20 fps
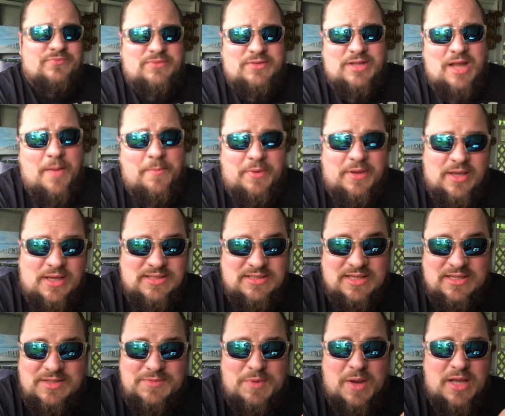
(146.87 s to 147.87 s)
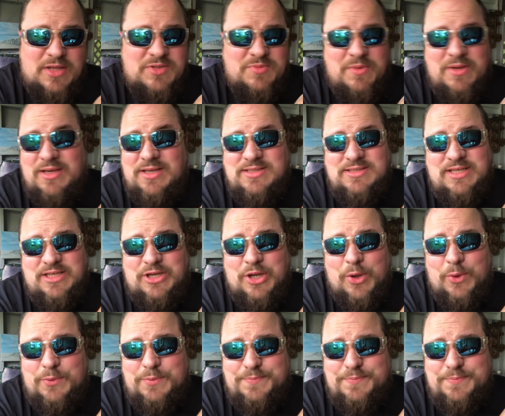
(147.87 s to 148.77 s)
not because they sponsor me, because they don't.